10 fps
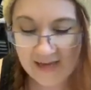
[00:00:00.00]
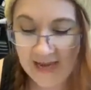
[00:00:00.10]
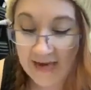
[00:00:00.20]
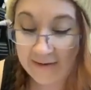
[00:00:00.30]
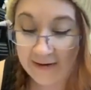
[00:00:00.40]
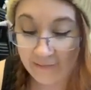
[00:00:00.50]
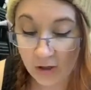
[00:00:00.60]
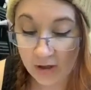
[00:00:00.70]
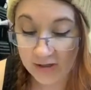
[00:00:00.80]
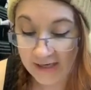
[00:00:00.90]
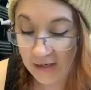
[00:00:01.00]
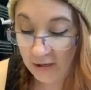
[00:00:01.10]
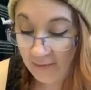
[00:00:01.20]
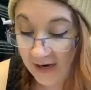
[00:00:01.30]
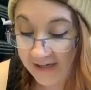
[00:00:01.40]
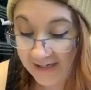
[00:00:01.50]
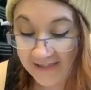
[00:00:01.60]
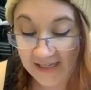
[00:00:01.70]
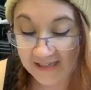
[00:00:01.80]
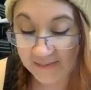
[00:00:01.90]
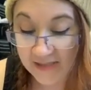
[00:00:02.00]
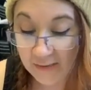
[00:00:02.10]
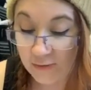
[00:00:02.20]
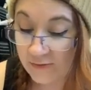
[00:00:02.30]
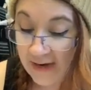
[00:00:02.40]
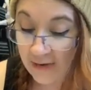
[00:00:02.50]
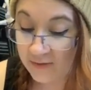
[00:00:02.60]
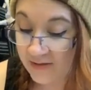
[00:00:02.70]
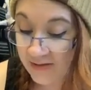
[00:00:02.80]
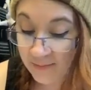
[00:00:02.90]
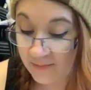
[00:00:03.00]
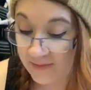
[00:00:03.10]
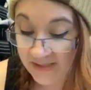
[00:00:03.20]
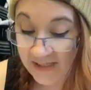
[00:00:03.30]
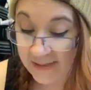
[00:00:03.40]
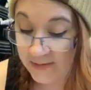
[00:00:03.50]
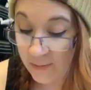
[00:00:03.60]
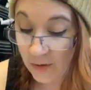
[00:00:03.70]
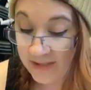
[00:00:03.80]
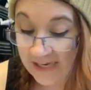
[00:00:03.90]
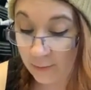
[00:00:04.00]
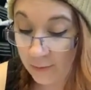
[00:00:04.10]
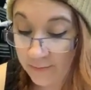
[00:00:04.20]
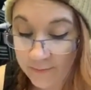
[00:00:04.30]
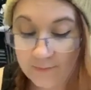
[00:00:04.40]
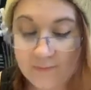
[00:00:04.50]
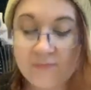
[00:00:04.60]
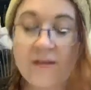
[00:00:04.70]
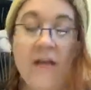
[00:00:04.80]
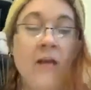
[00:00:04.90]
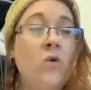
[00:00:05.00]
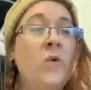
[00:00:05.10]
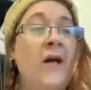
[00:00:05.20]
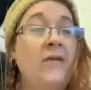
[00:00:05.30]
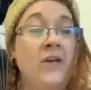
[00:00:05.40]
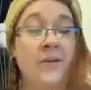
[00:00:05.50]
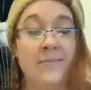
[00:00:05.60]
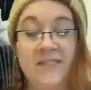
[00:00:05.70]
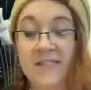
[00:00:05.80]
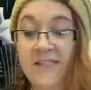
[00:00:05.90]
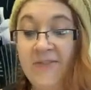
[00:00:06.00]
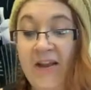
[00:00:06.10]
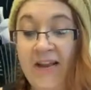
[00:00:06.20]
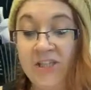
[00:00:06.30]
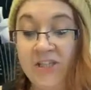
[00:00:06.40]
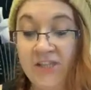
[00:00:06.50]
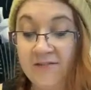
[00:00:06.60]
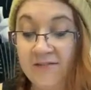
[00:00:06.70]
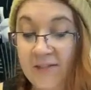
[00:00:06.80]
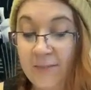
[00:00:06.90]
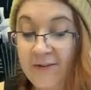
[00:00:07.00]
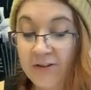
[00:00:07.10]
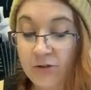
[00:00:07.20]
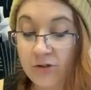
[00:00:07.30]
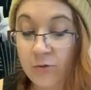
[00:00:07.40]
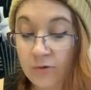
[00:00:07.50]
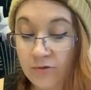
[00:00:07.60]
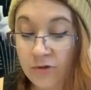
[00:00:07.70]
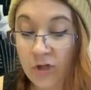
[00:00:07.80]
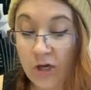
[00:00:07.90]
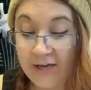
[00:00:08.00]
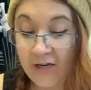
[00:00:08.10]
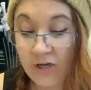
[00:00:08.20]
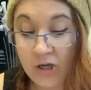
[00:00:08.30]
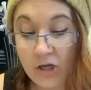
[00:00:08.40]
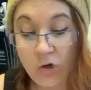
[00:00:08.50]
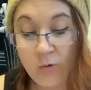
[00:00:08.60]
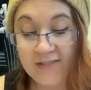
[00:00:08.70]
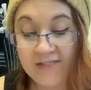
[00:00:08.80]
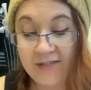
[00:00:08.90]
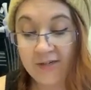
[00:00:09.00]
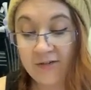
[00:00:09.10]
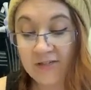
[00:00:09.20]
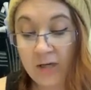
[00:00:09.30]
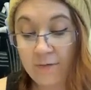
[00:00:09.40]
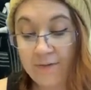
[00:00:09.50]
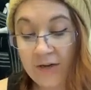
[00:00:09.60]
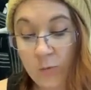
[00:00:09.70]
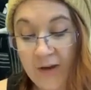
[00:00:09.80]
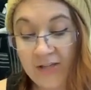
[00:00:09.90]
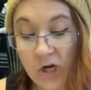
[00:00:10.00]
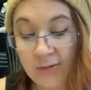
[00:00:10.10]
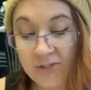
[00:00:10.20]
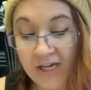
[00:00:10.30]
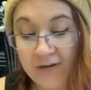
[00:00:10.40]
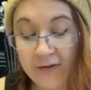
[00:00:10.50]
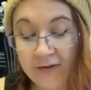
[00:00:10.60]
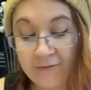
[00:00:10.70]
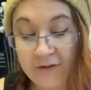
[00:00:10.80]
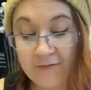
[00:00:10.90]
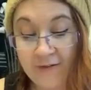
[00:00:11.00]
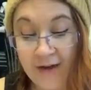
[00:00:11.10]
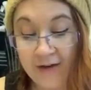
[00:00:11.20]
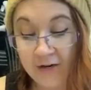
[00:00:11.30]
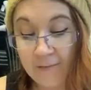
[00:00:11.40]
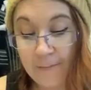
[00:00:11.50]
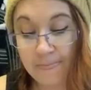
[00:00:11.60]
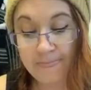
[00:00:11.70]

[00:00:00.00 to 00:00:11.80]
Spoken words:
Harry, Ron, and Hermione sat themselves round the same small table. "Welcome to divination," said Professor Trelawney, who had seated herself in a winged armchair in front of the fire.